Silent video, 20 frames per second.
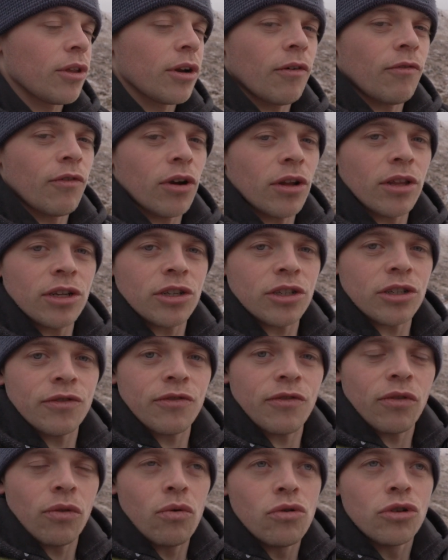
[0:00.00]
the river that just
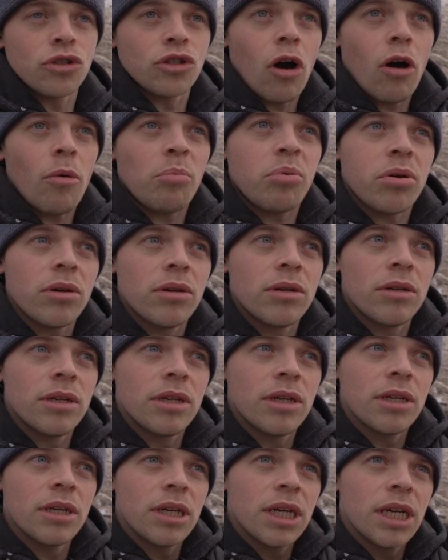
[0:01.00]
flows up
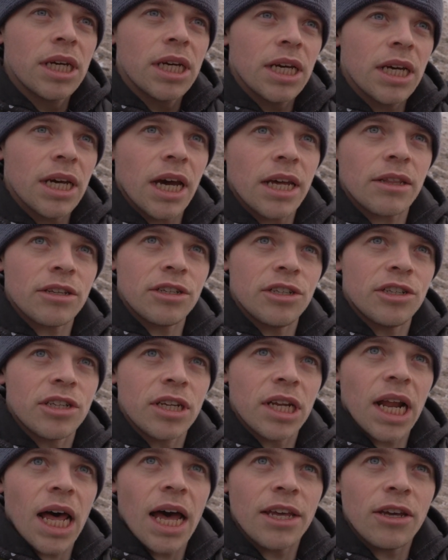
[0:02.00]
leads
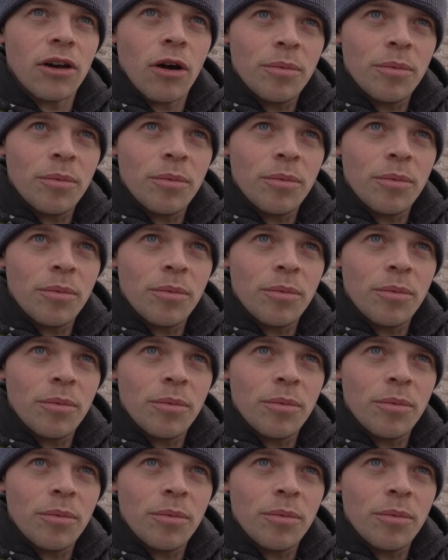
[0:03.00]
your eye